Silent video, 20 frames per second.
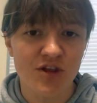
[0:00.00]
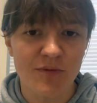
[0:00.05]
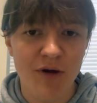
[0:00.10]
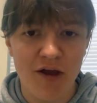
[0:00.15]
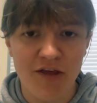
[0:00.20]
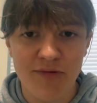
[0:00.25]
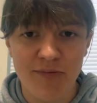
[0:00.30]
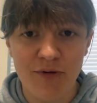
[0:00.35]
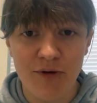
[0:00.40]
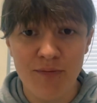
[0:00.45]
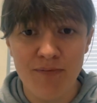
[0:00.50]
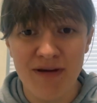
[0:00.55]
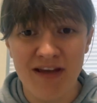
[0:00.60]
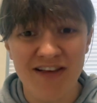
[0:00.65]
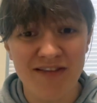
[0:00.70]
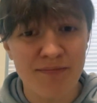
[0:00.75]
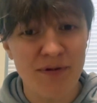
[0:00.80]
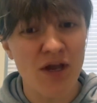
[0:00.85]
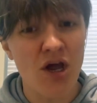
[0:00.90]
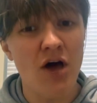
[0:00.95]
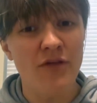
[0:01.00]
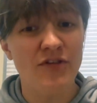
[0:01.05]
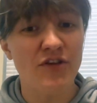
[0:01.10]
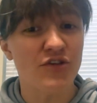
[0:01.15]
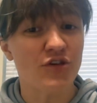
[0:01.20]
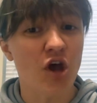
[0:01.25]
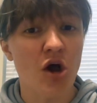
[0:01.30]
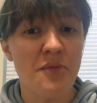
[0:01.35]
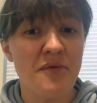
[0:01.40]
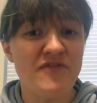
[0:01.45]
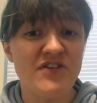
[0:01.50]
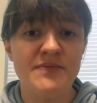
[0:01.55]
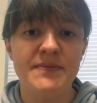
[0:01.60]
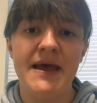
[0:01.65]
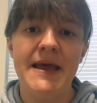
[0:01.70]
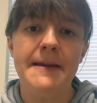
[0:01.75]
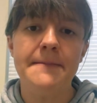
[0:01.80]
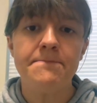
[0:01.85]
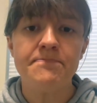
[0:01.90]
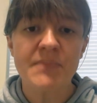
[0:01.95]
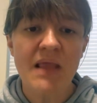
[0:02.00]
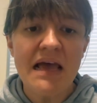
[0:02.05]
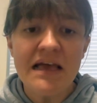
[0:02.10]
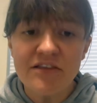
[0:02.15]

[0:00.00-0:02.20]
as possible because beyond the scope of debate,